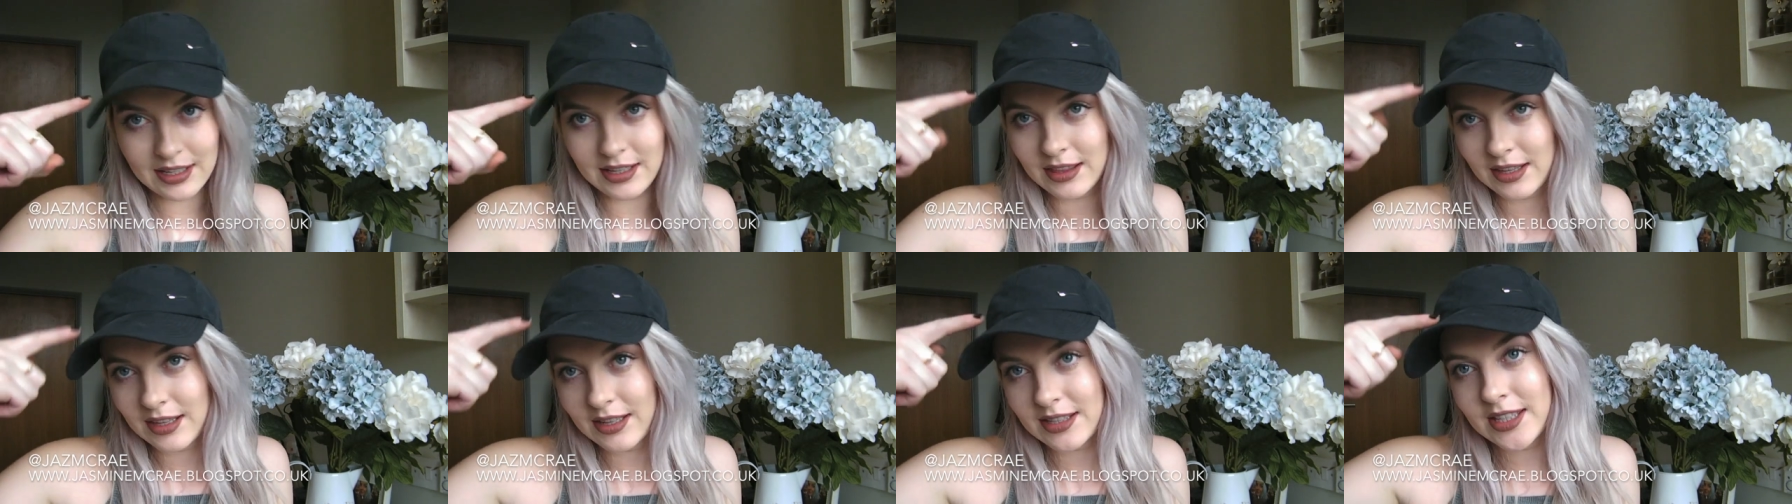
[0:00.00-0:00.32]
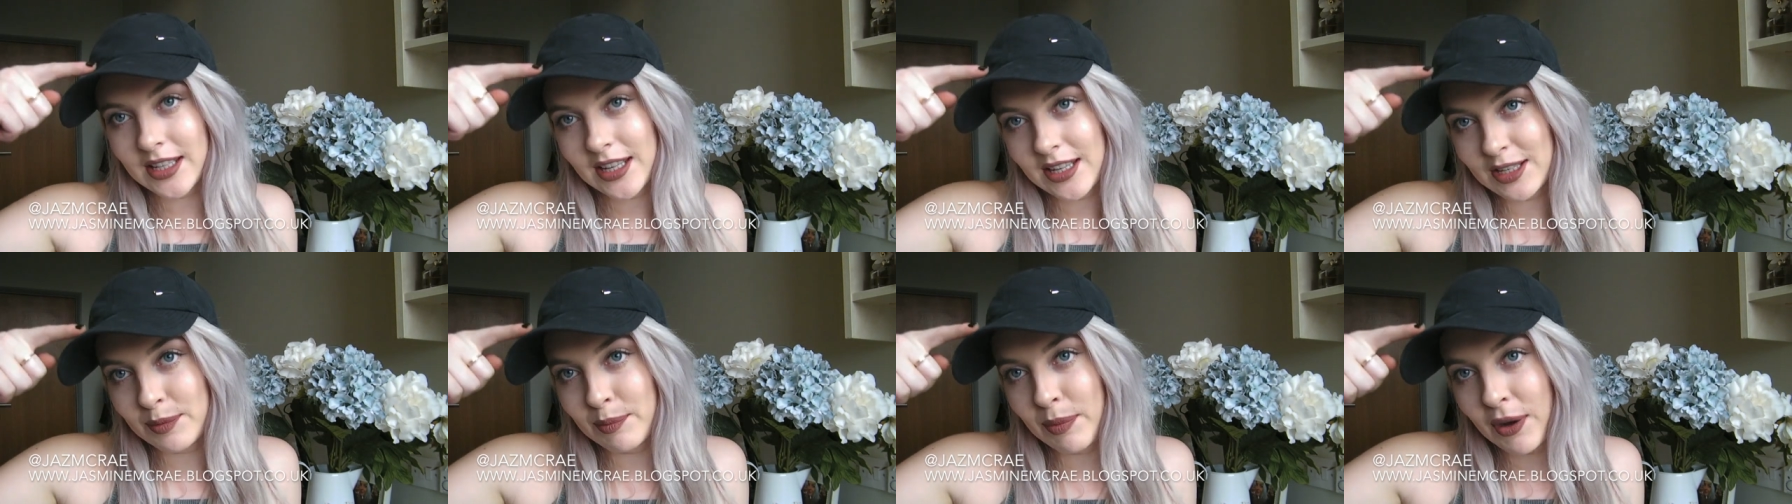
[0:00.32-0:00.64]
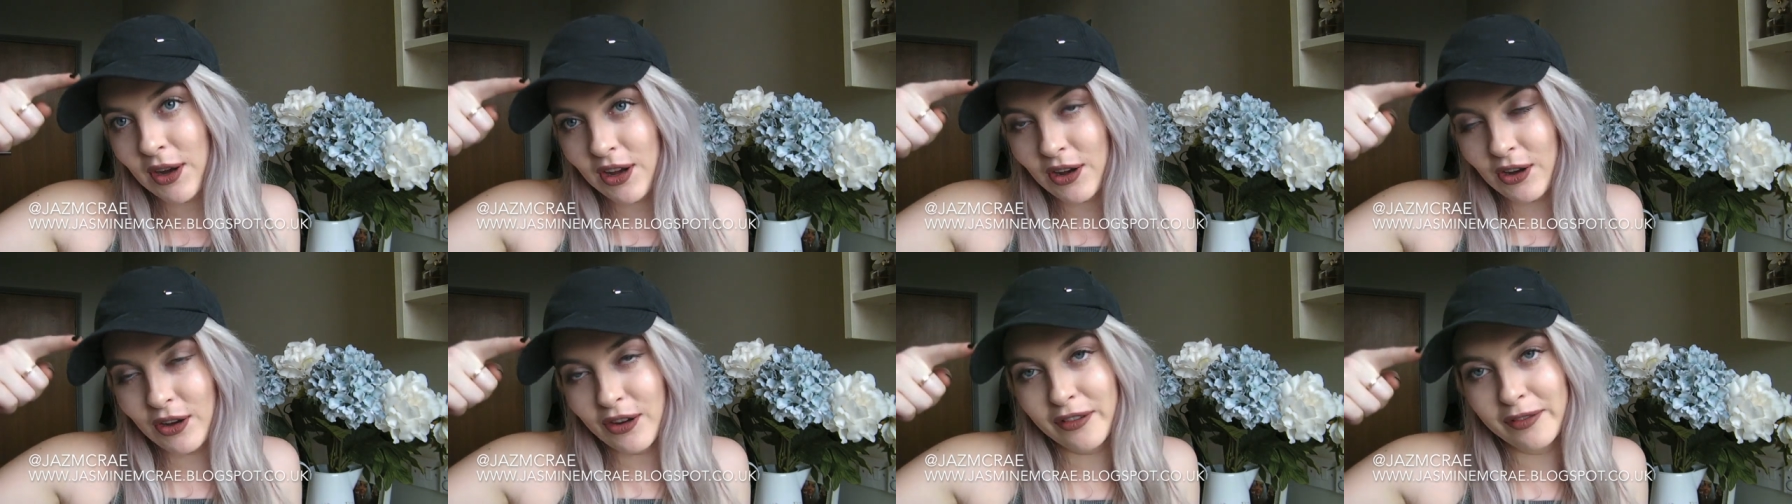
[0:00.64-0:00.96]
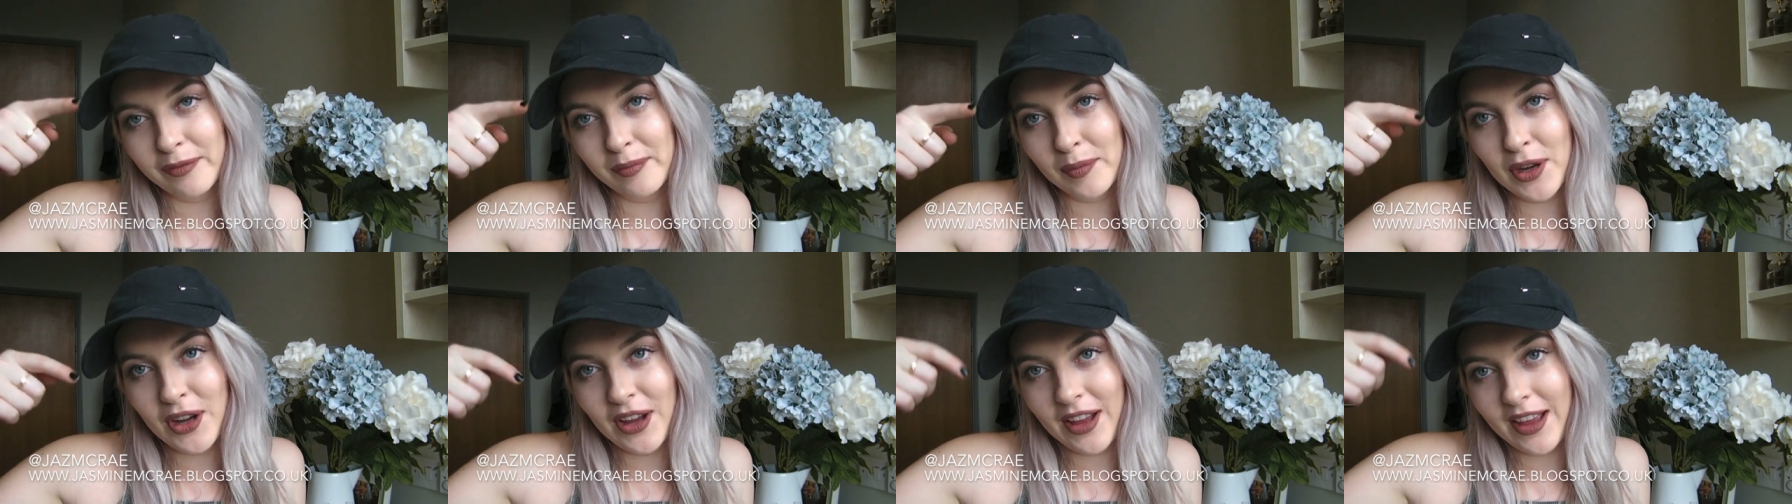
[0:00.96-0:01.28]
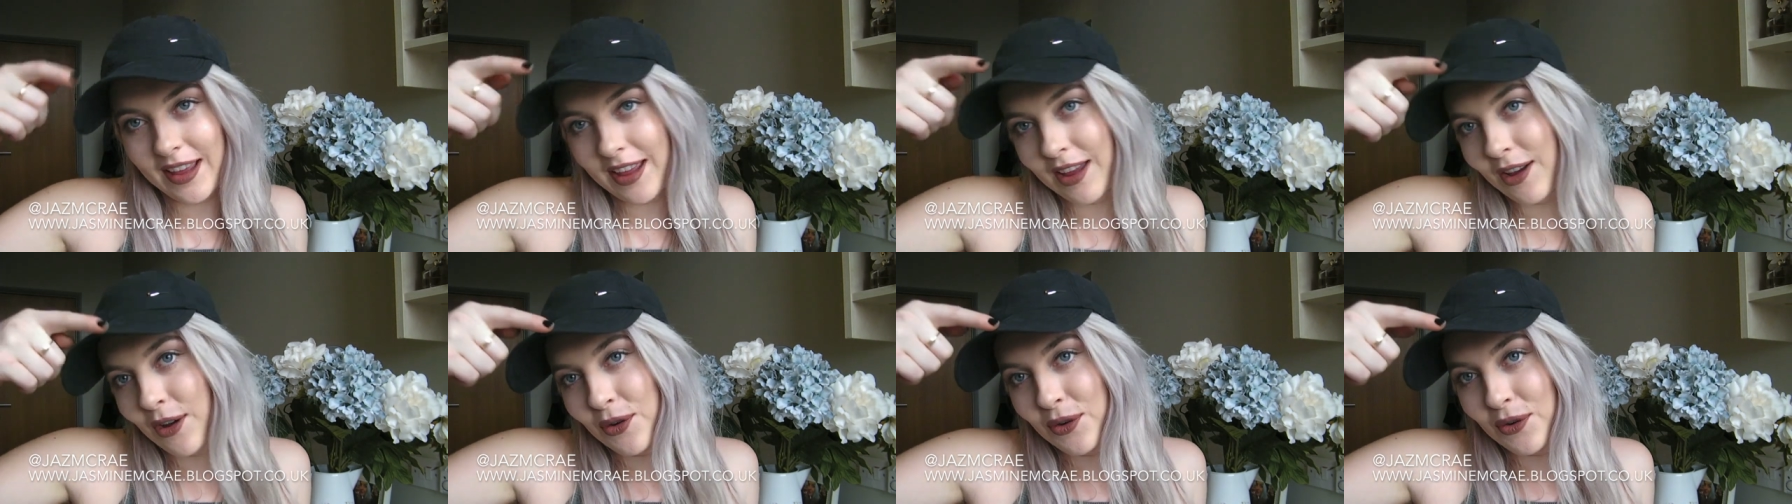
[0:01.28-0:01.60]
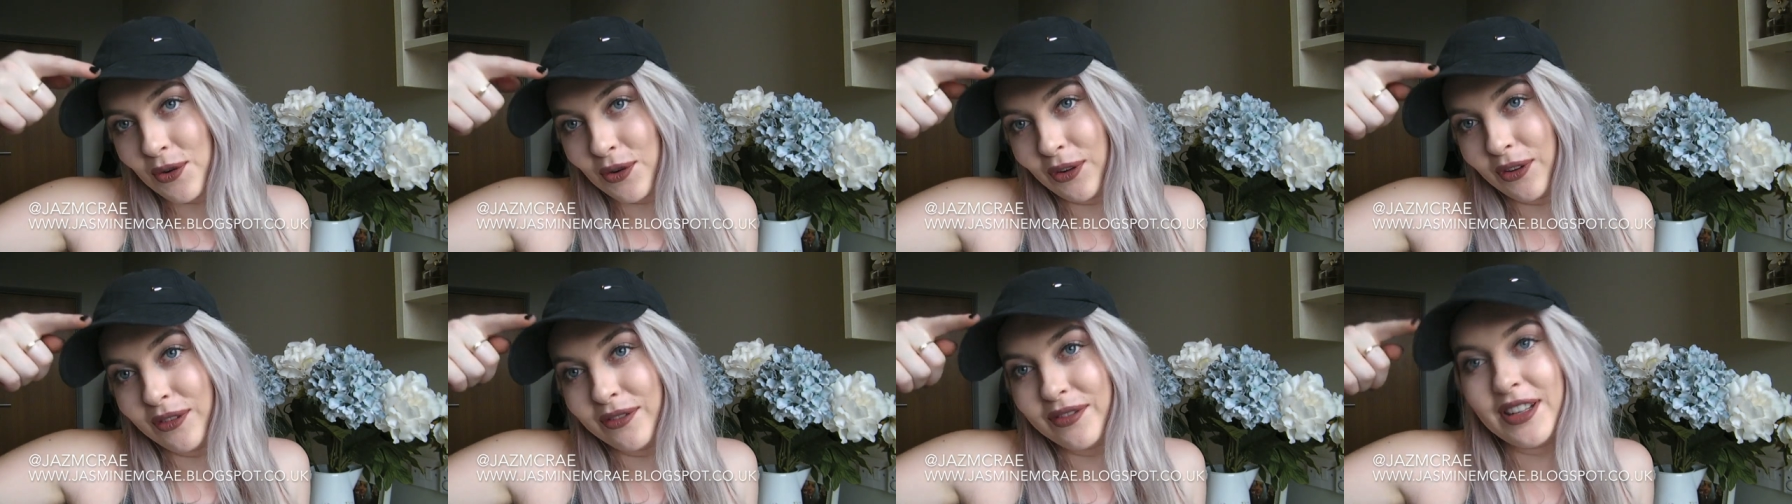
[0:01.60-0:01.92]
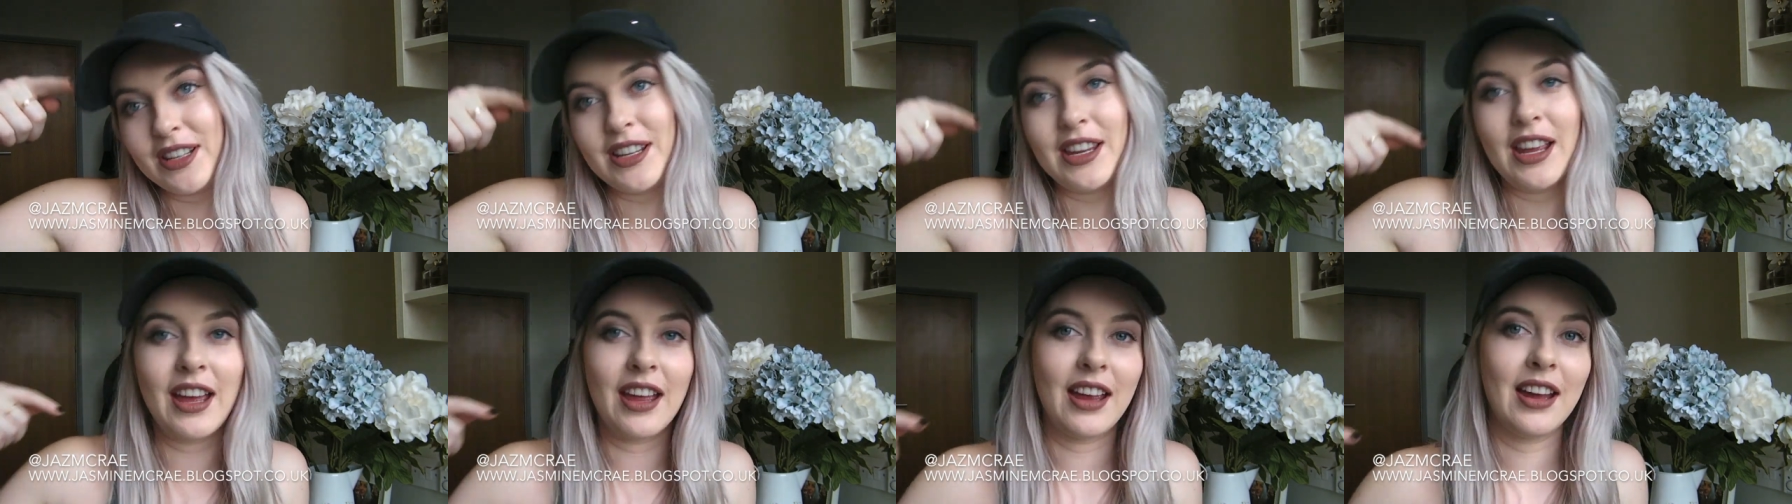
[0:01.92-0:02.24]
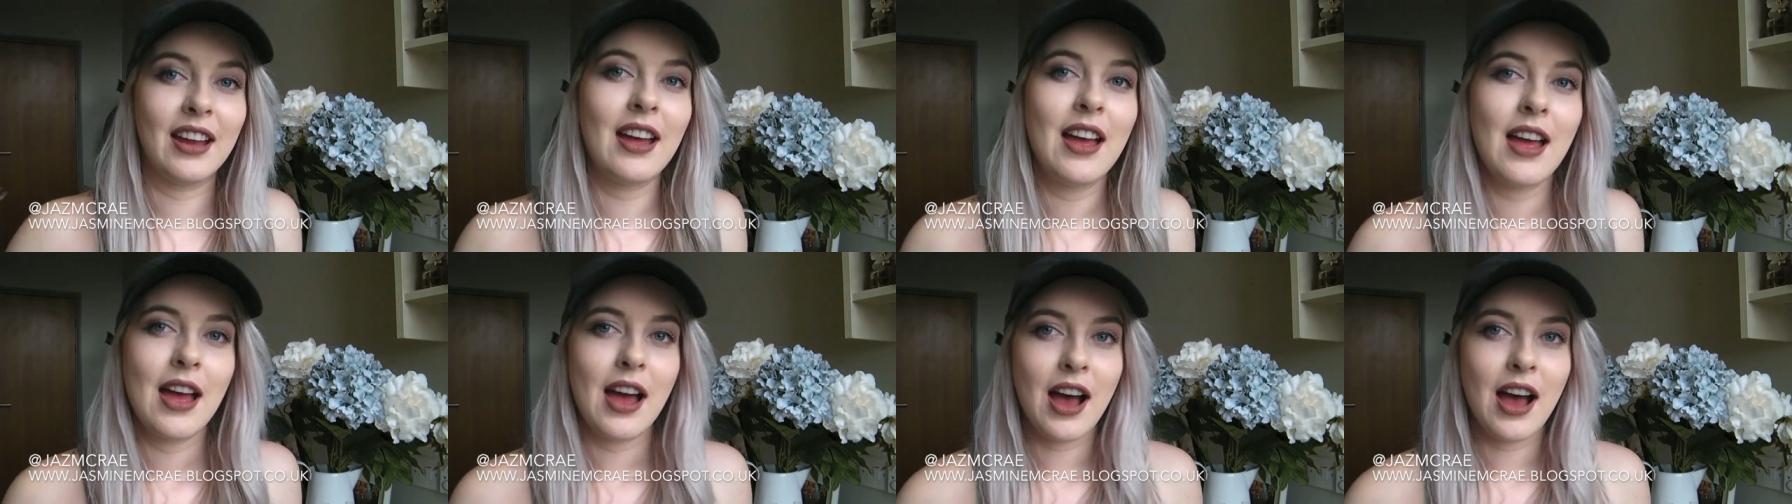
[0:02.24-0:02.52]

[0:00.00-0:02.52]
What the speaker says: This is part of my haul video.